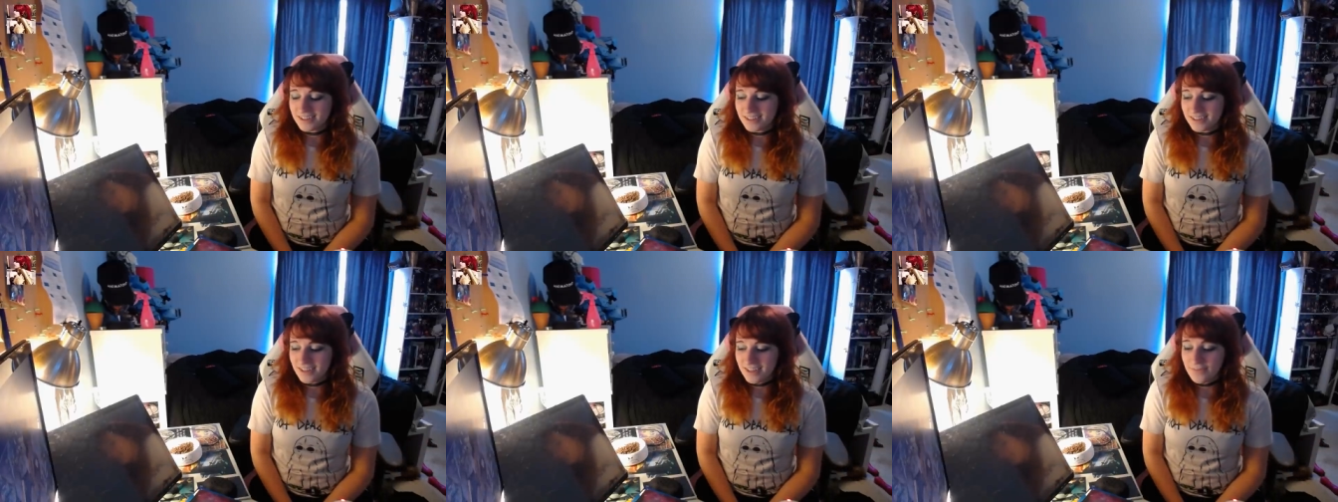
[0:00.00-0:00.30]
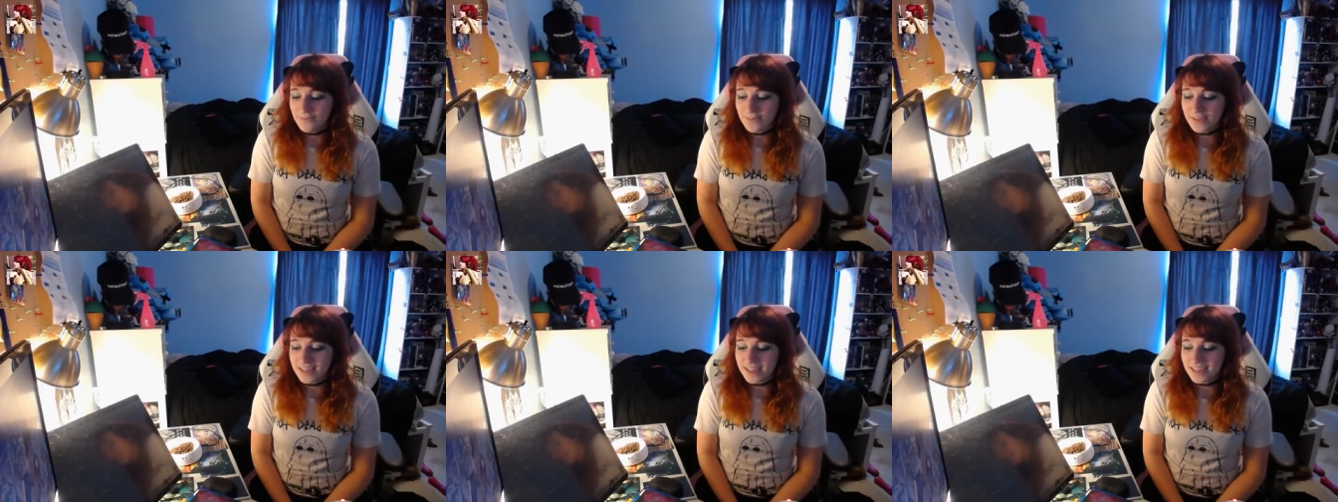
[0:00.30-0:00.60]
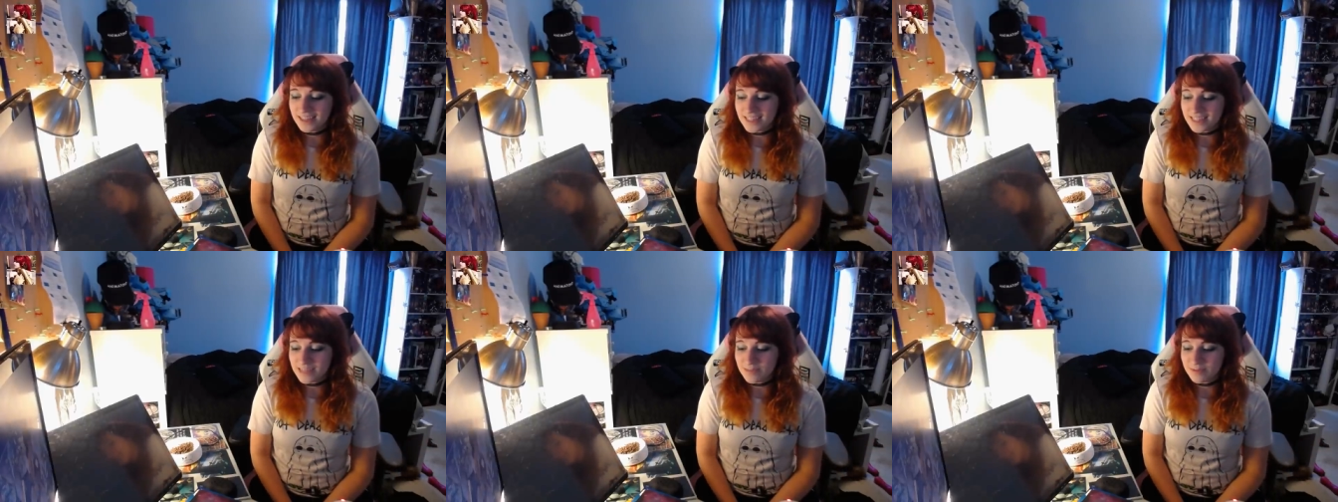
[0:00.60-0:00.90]
I feel
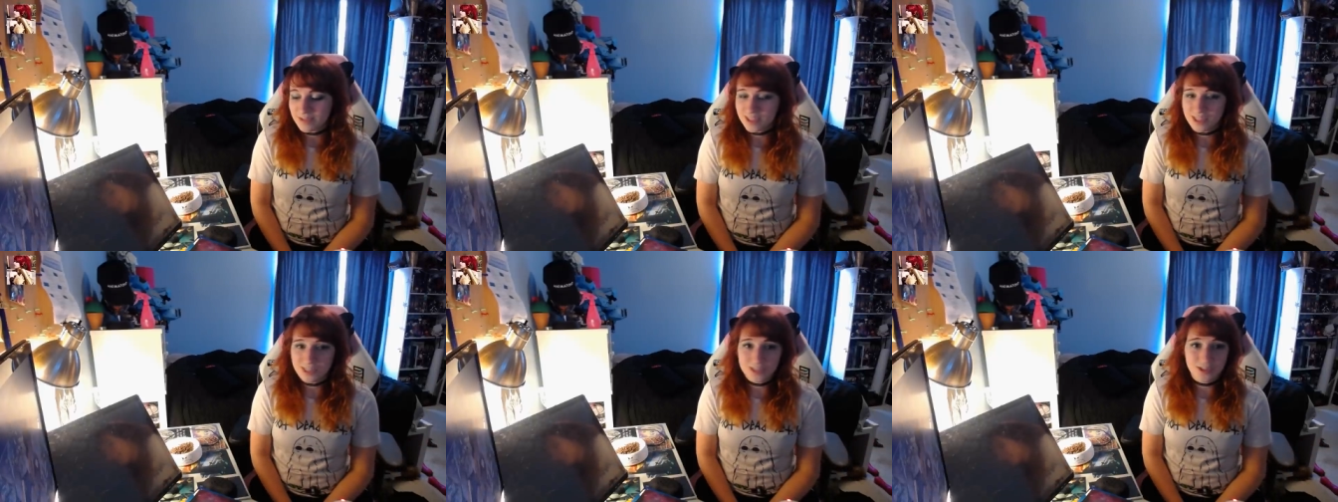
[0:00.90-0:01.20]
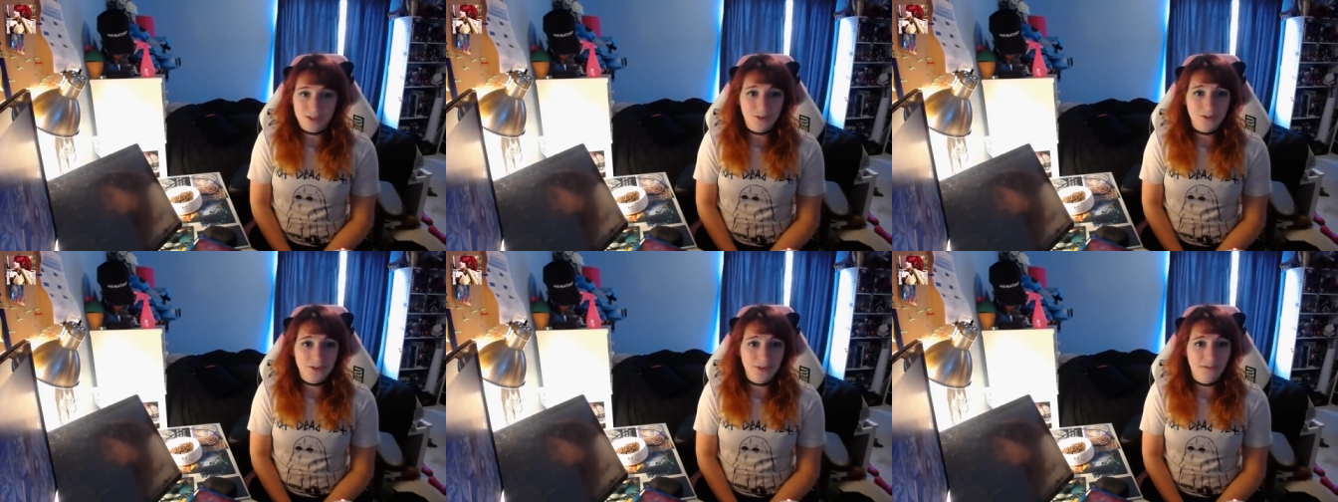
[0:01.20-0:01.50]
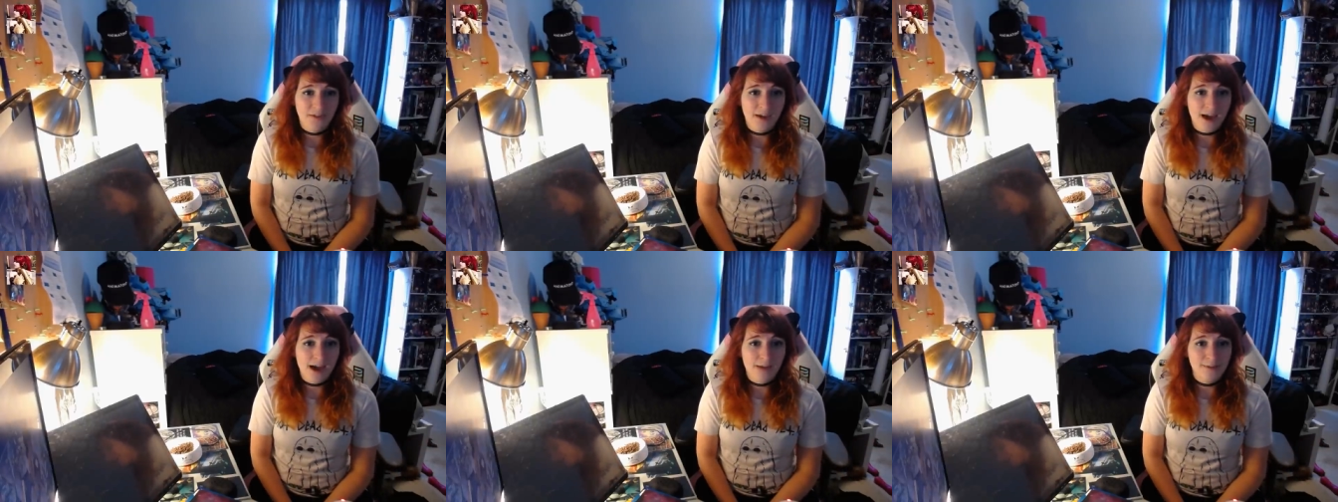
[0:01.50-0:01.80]
like this was the dose of
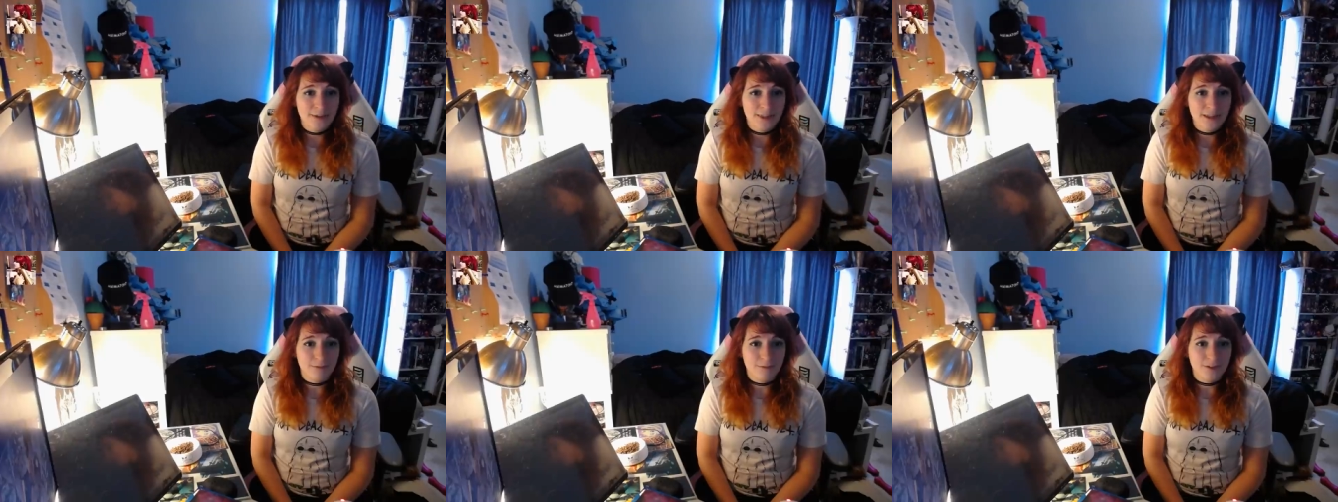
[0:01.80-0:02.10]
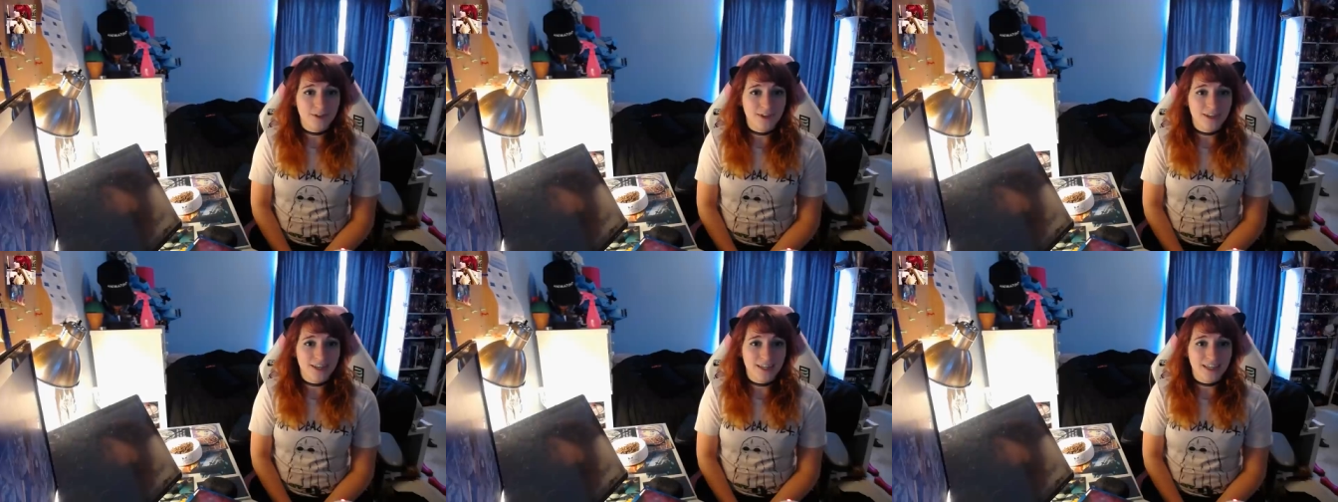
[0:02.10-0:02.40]
happy that we're gonna